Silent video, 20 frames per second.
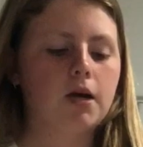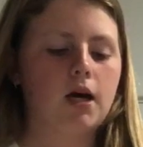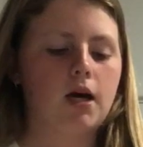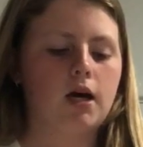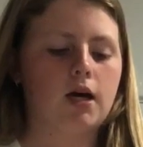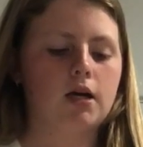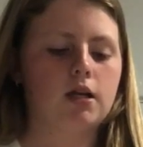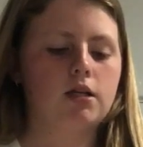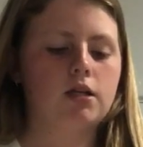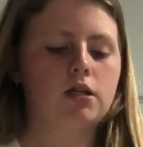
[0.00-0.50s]

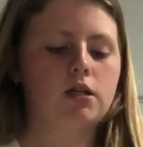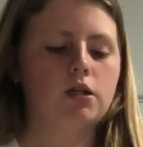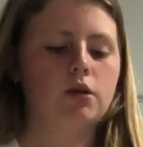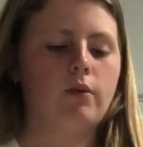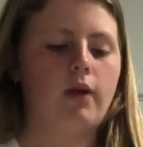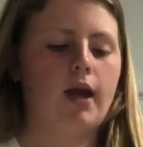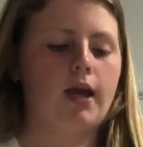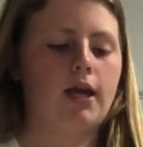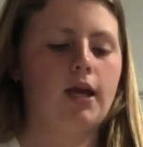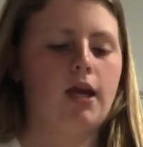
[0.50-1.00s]
cards
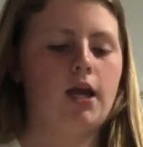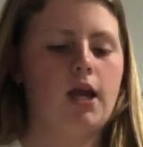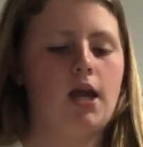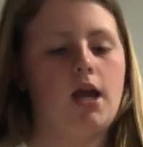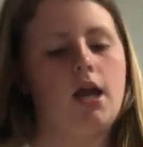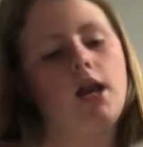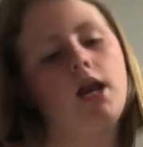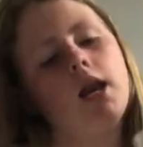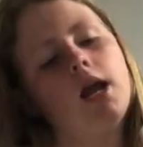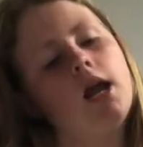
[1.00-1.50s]
so I
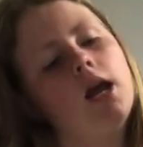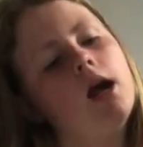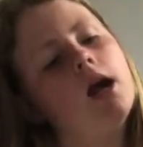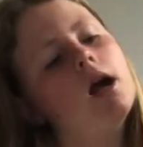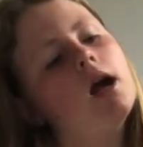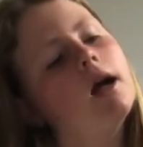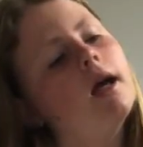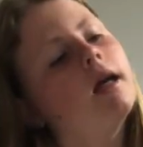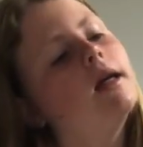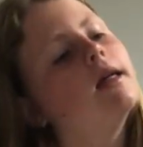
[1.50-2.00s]
can
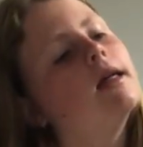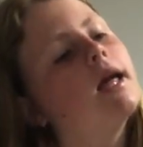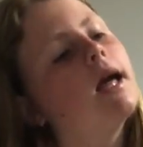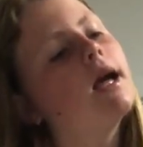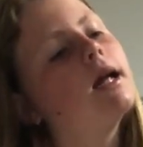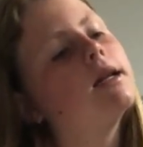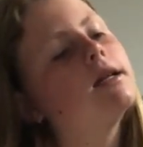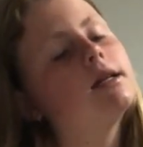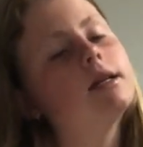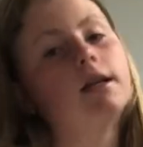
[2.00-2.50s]

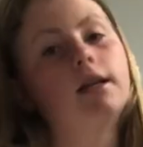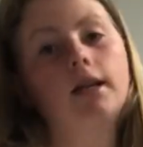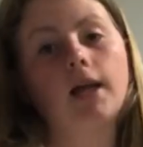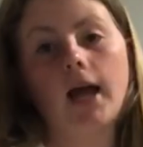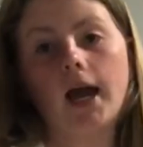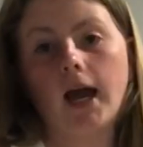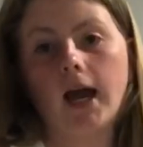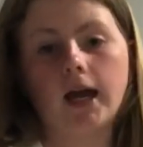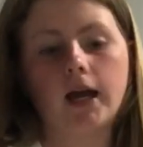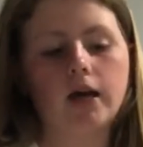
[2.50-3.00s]
get the
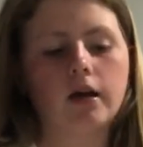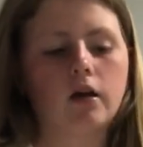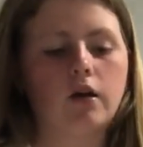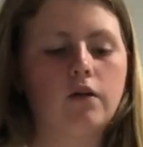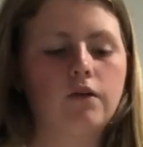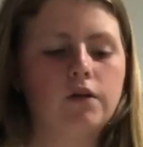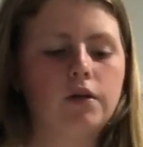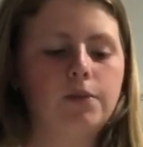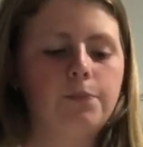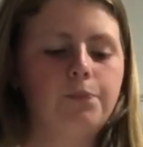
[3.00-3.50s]
hang
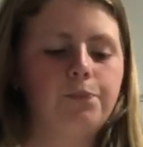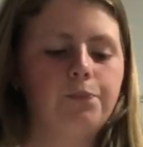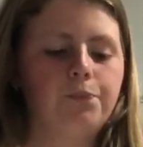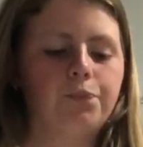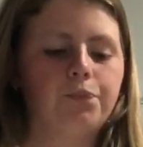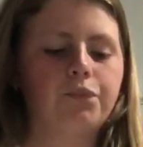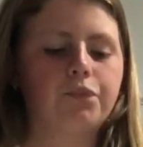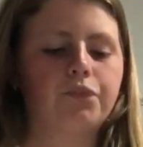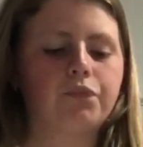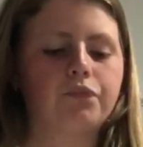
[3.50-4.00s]
of them
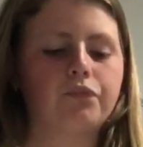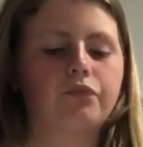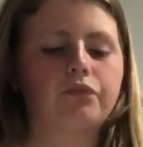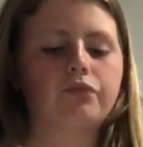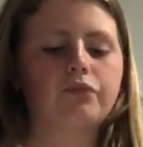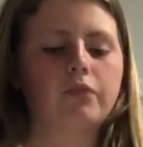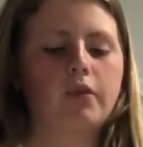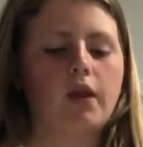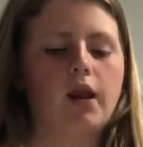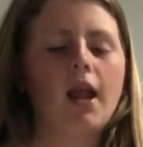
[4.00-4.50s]

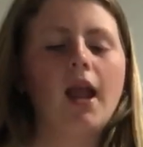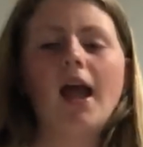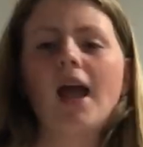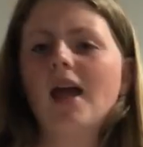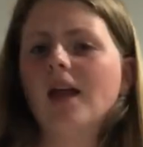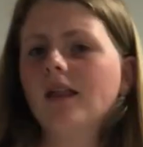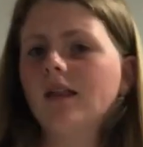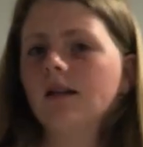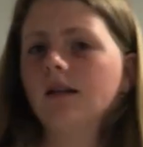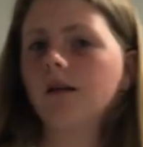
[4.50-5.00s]

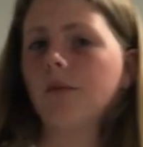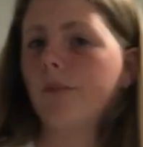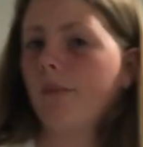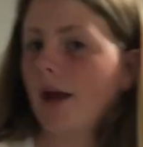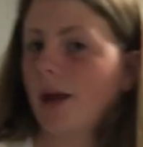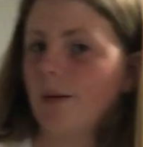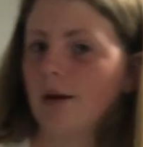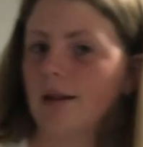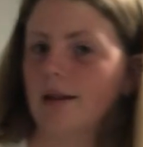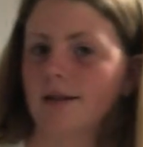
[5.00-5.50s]
and
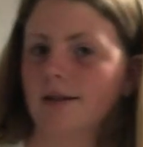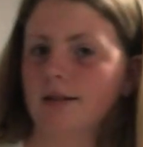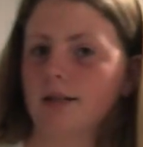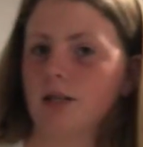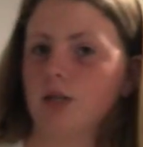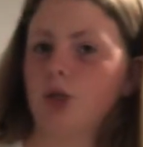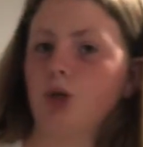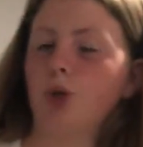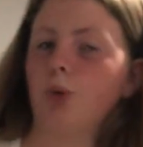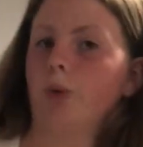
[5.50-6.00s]
maybe
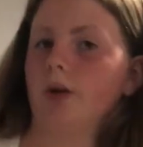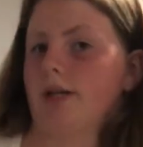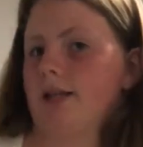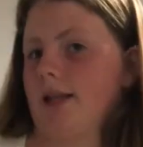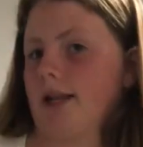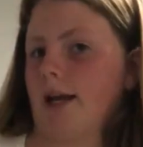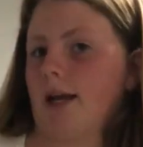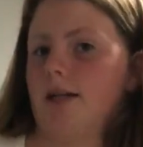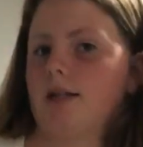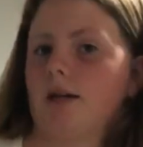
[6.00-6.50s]
listen to it
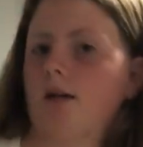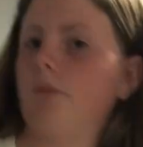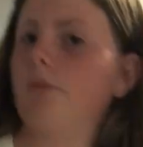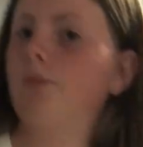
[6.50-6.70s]
later.